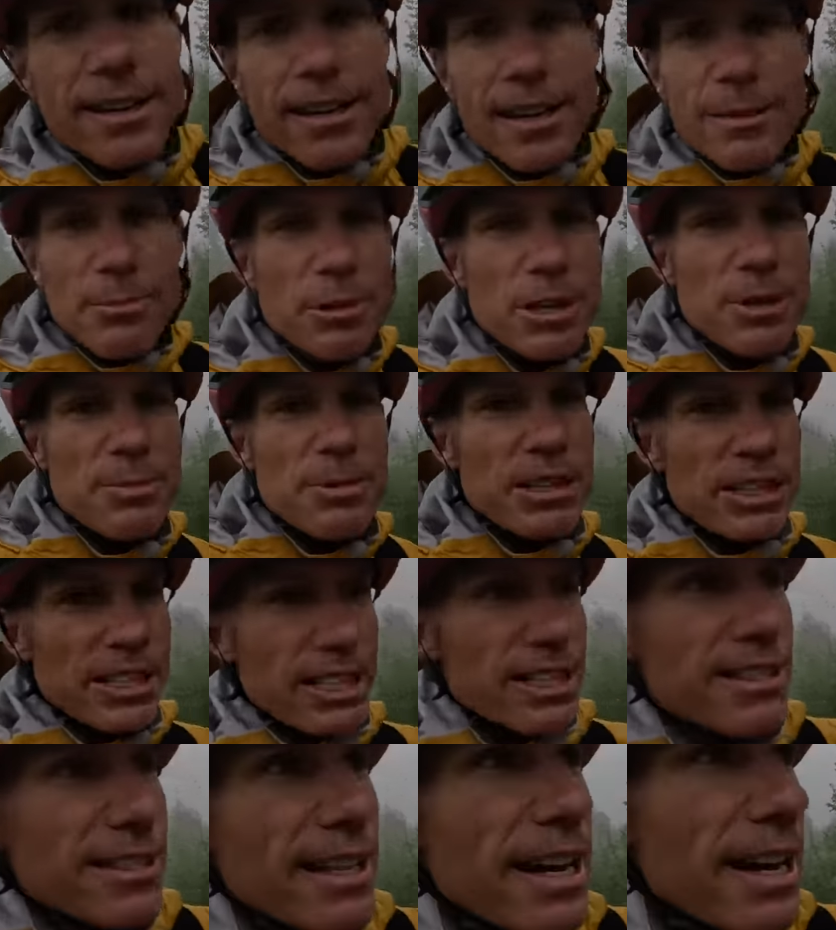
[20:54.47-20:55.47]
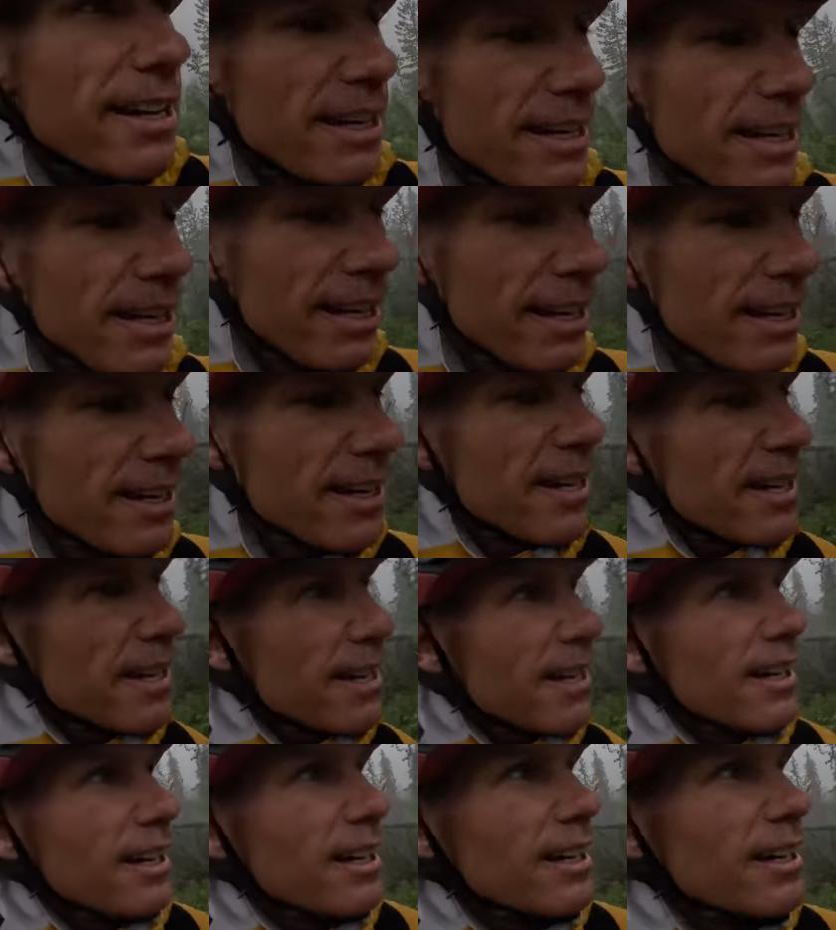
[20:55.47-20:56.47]
I'm pretty much inside
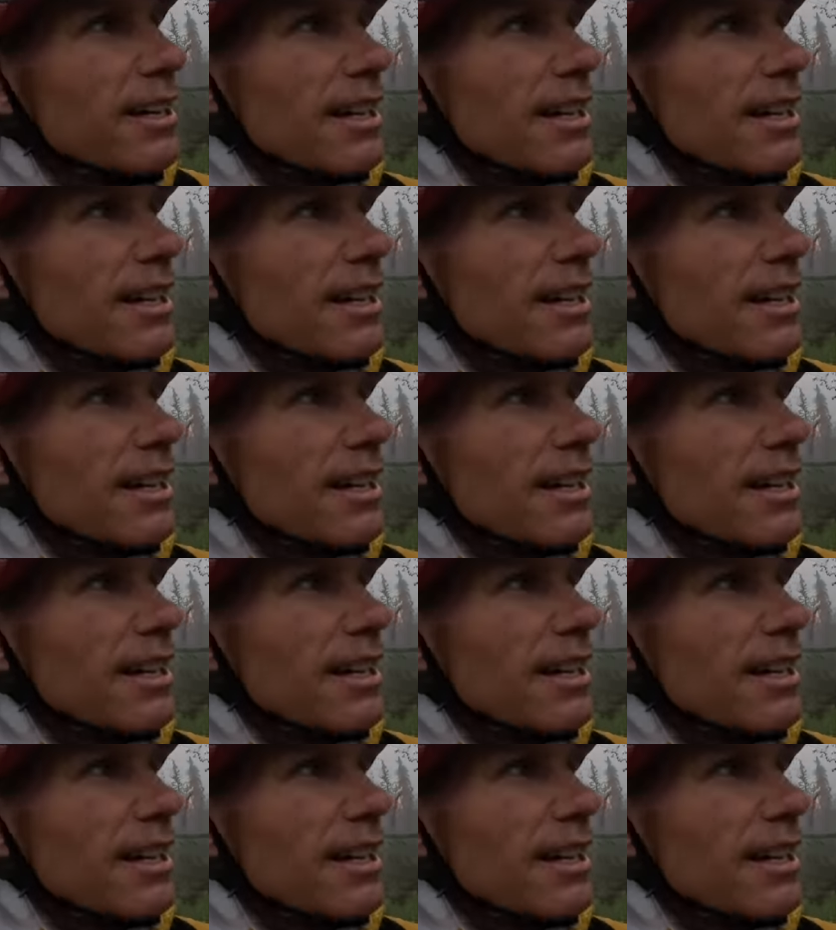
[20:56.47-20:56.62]
a